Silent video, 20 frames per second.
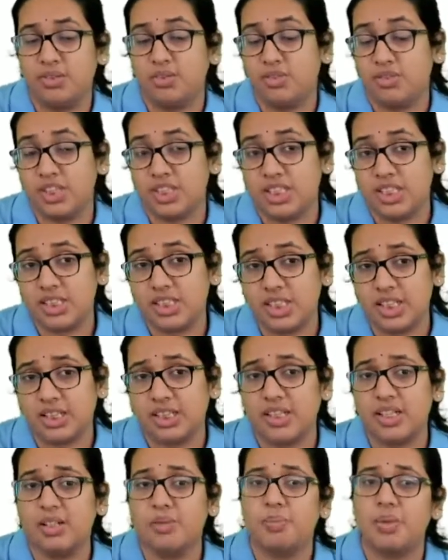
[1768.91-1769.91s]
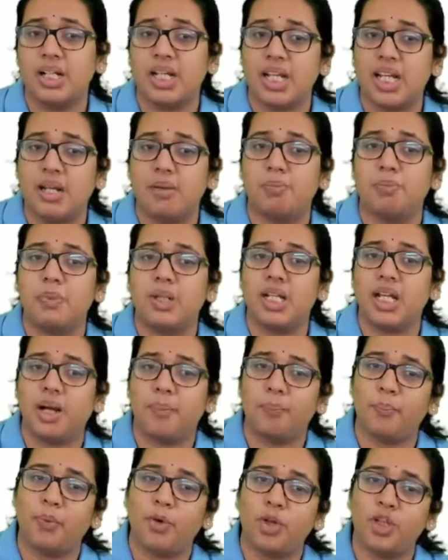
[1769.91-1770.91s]
which is nothing but AP
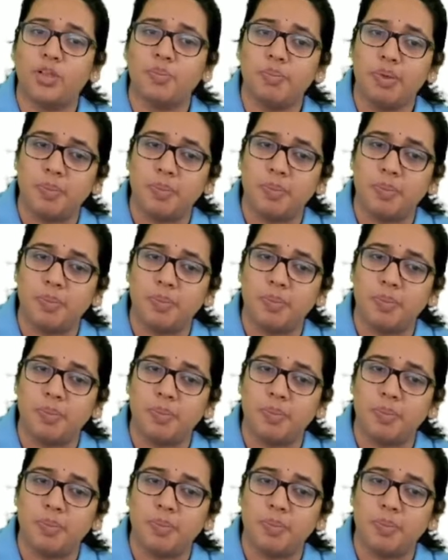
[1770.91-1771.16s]
upon